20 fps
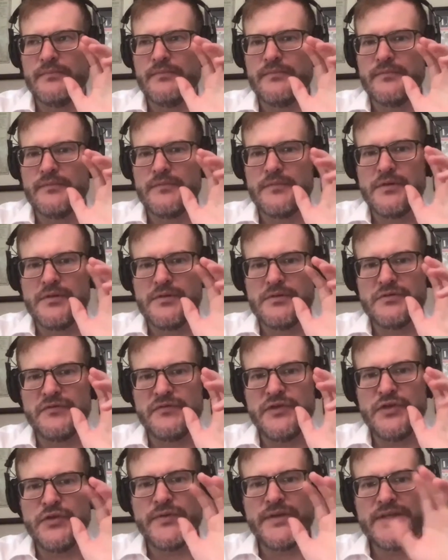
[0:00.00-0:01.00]

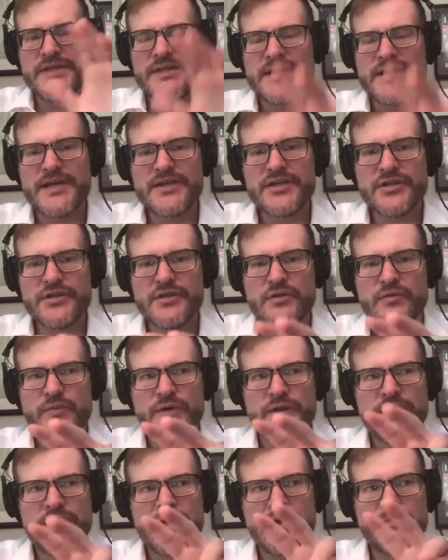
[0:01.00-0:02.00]
viewing section, or
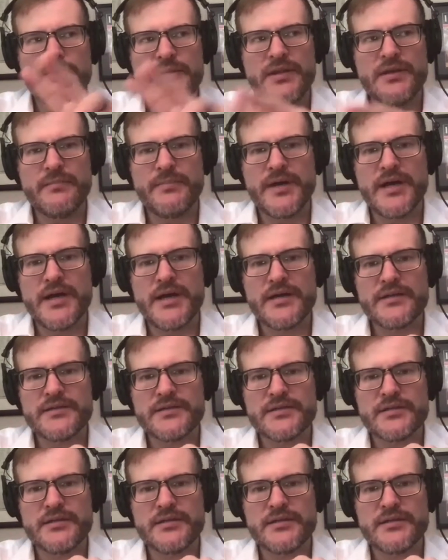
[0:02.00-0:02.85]
were they up in the box?